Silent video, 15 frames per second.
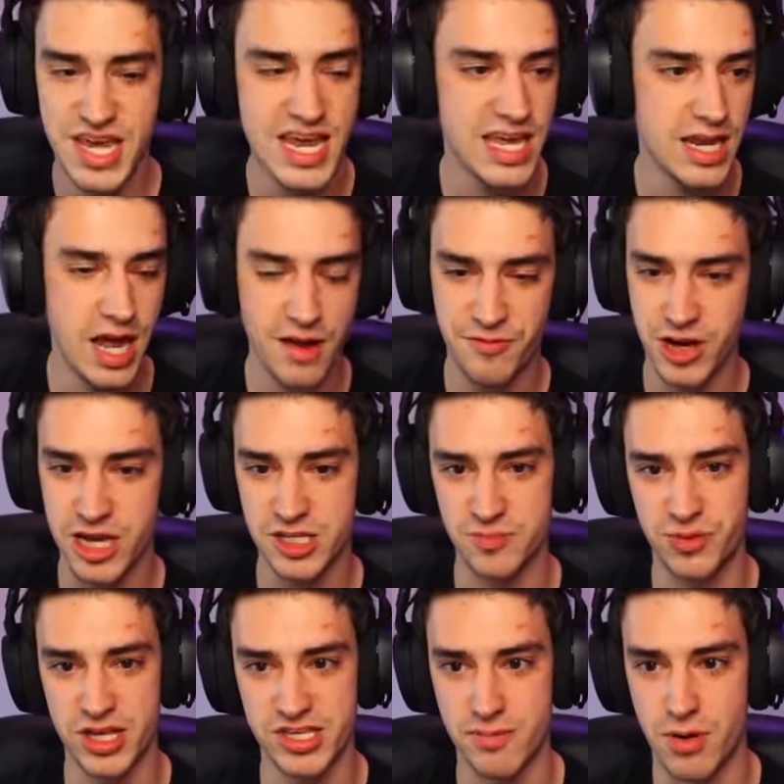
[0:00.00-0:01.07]
Dang it, I forgot to
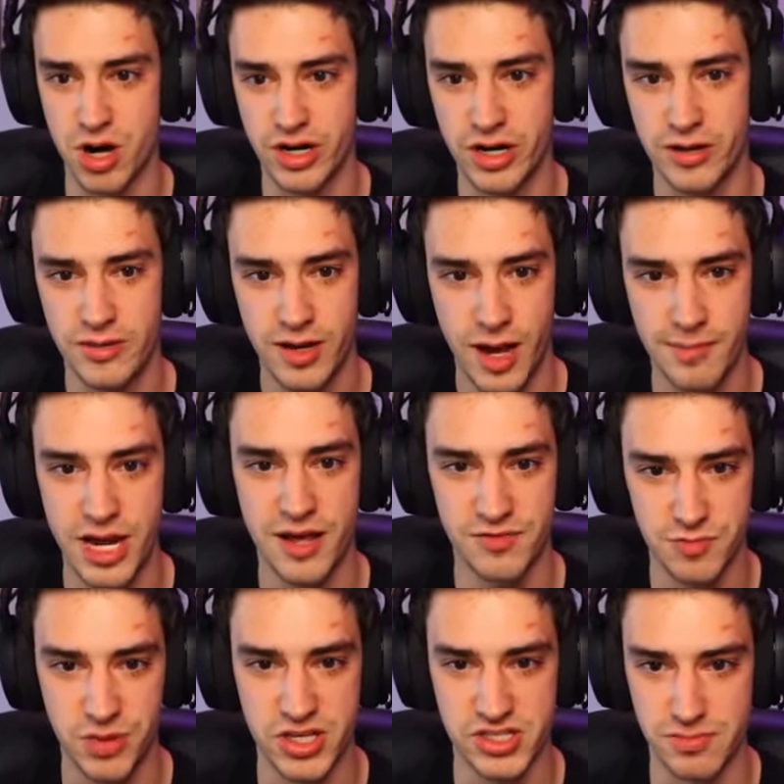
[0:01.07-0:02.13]
place a marker. I'm gonna have
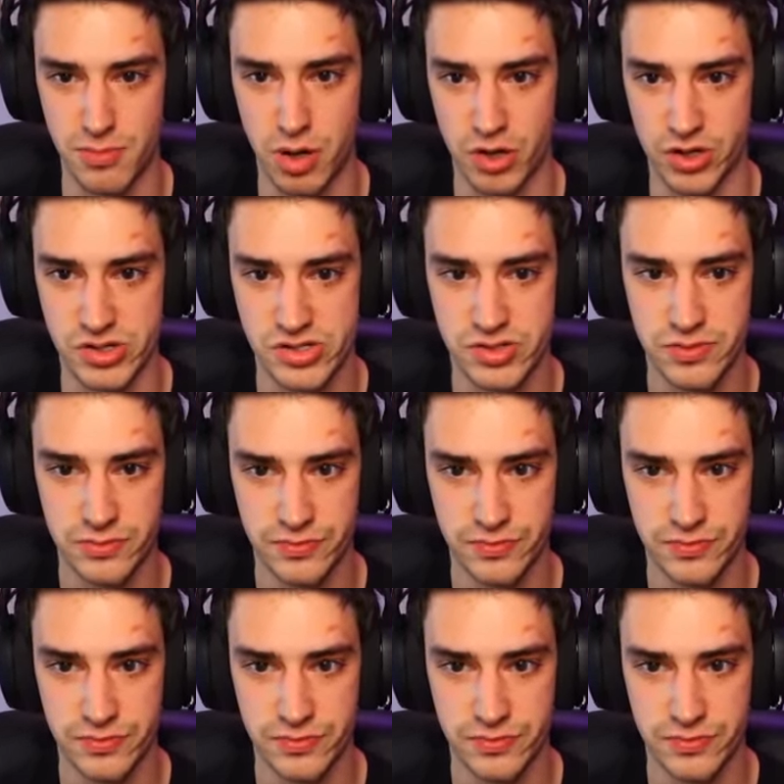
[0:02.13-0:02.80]
to place some markers.